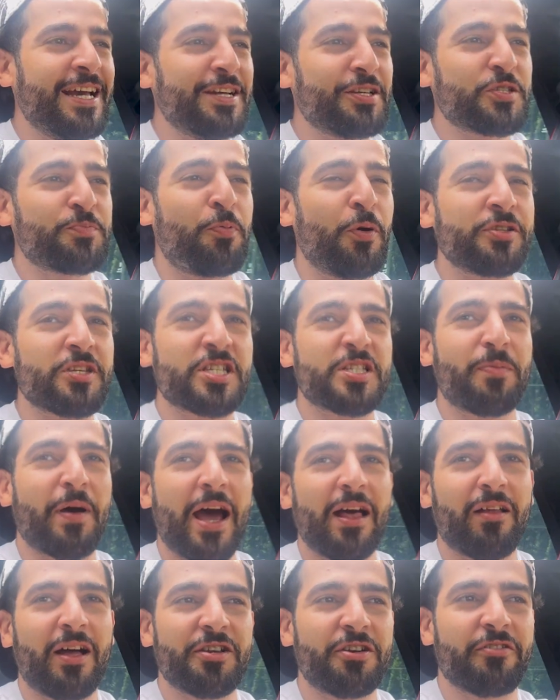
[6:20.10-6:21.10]
It just puts a
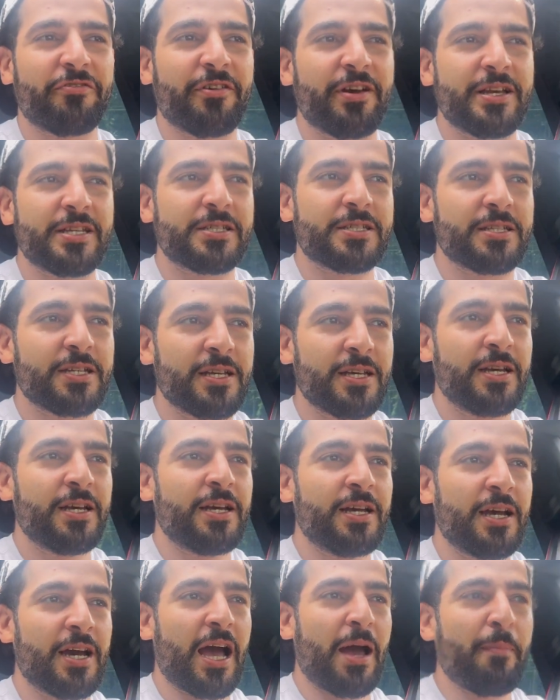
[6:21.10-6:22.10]
smile on your face.
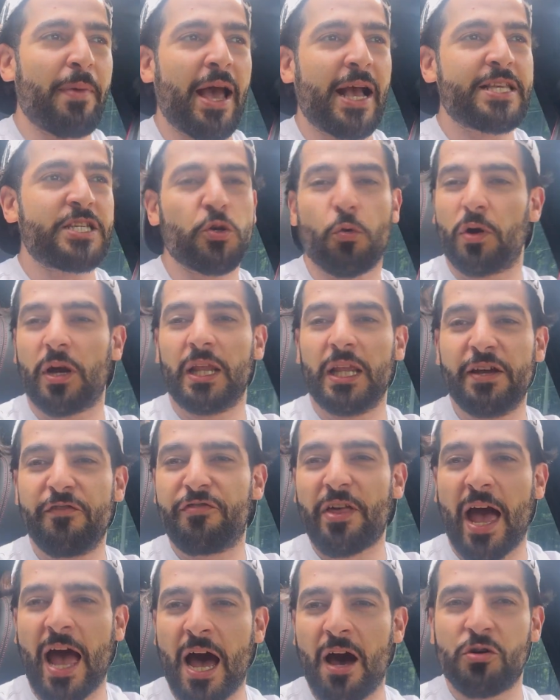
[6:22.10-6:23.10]
It makes you want to leave
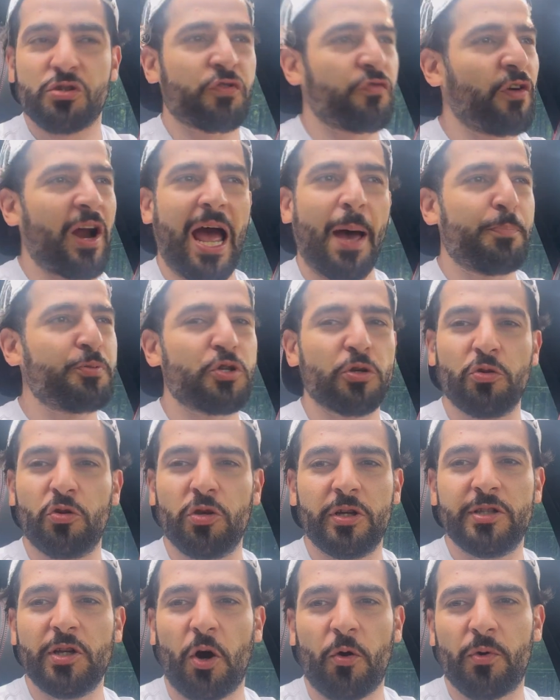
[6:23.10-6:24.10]
the house for
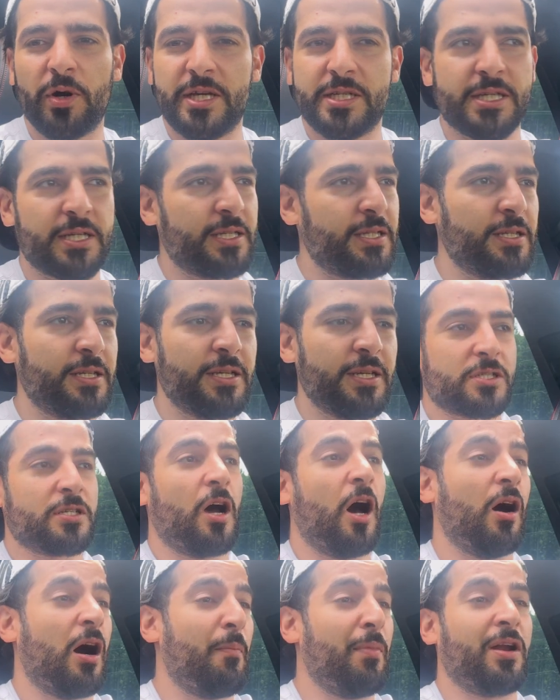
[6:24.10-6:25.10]
absolutely no reason.
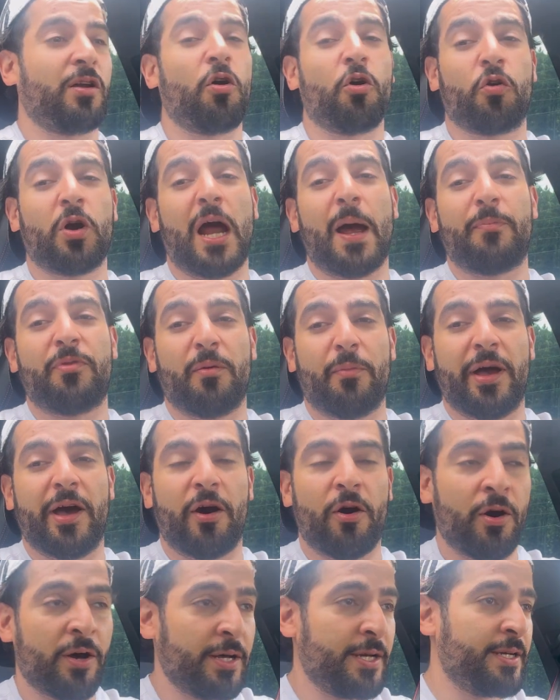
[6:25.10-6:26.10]
Oh, I'm gonna go grab the
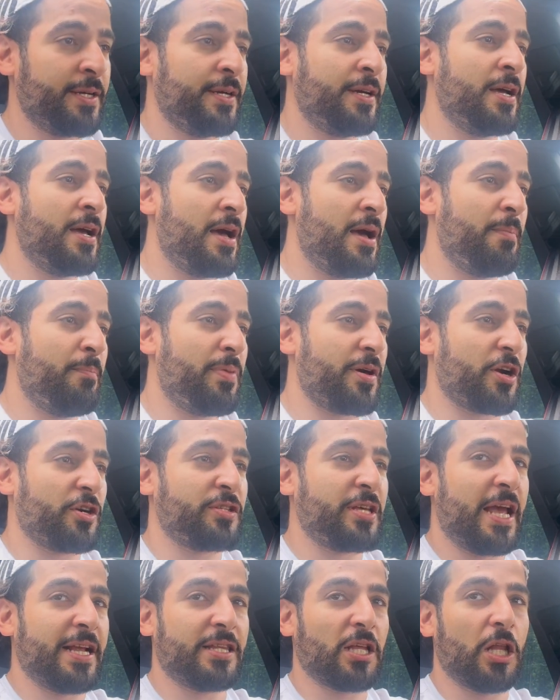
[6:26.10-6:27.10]
mail. Better
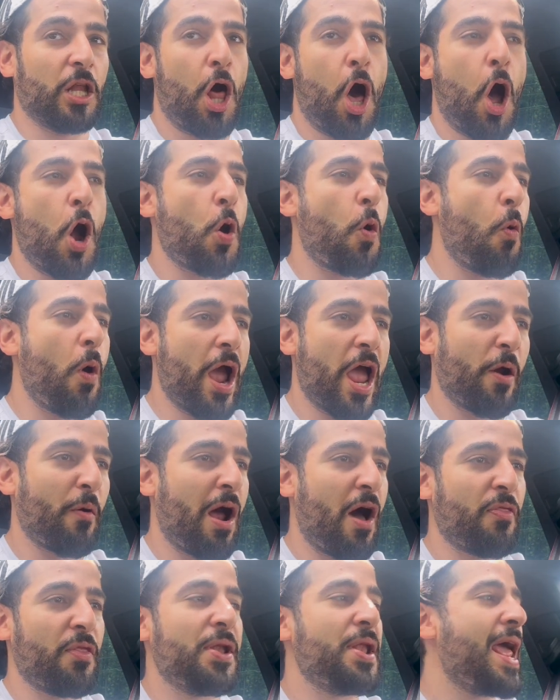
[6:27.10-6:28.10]
take the long way
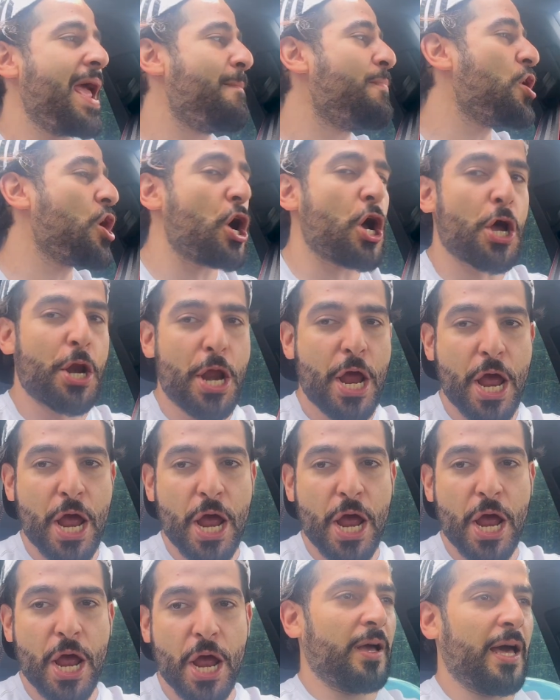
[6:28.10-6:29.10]
around the neighborhood.
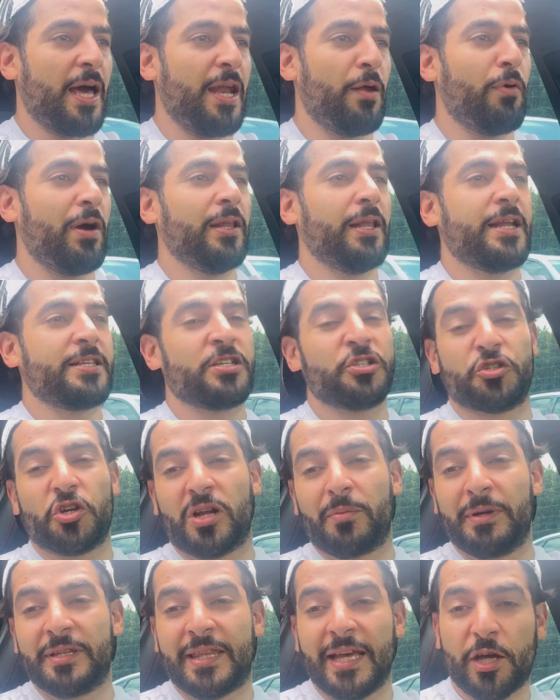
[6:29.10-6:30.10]
Anyway, ladies and
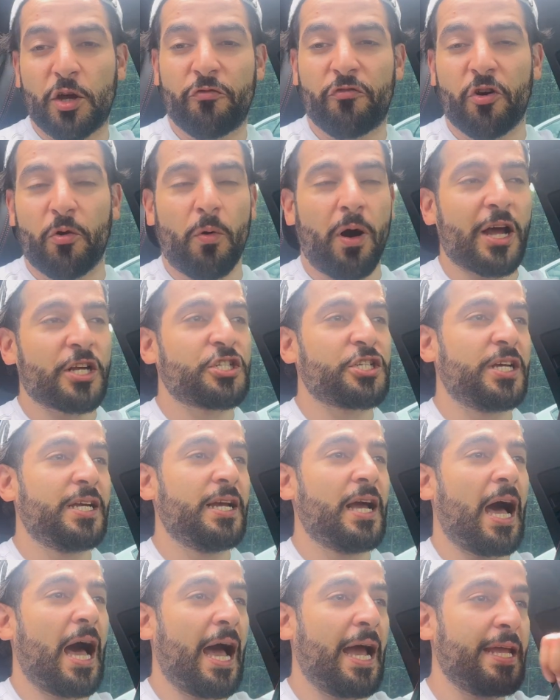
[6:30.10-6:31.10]
gentlemen, thank you for
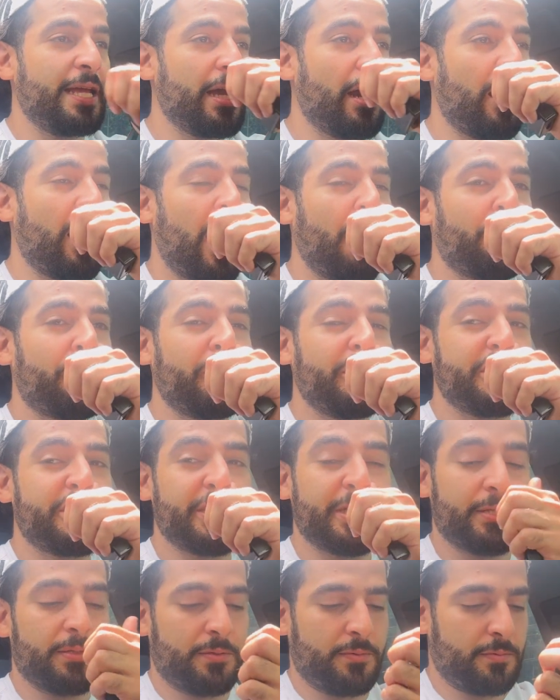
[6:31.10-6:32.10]
watching. I
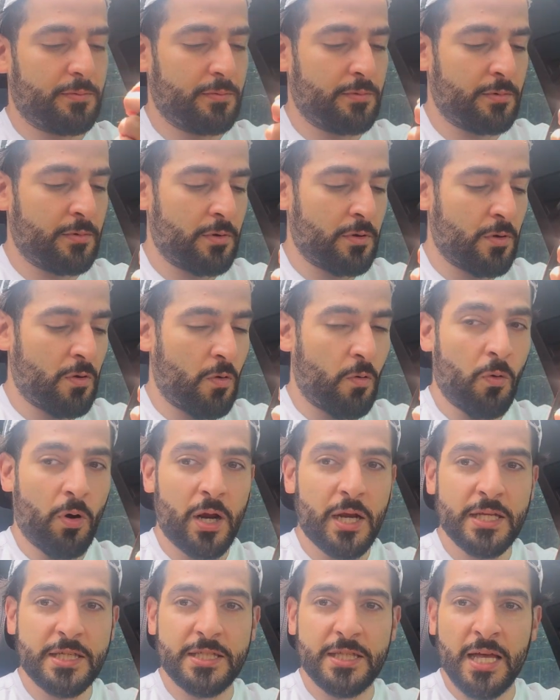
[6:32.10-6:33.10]
appreciate...
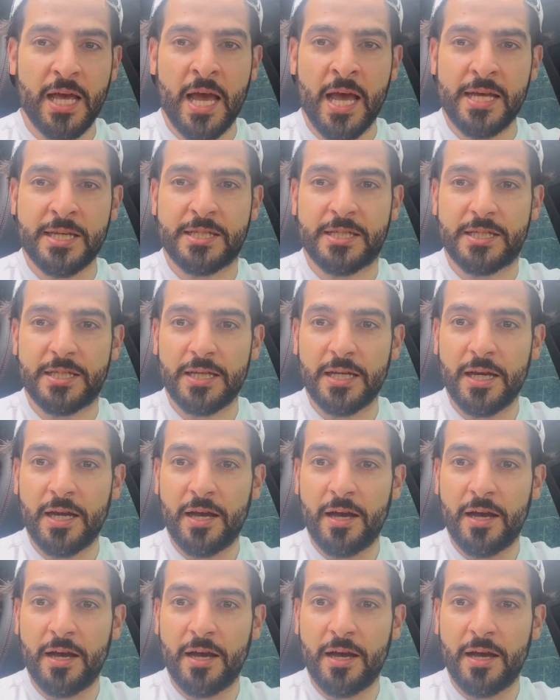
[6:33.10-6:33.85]
What is this?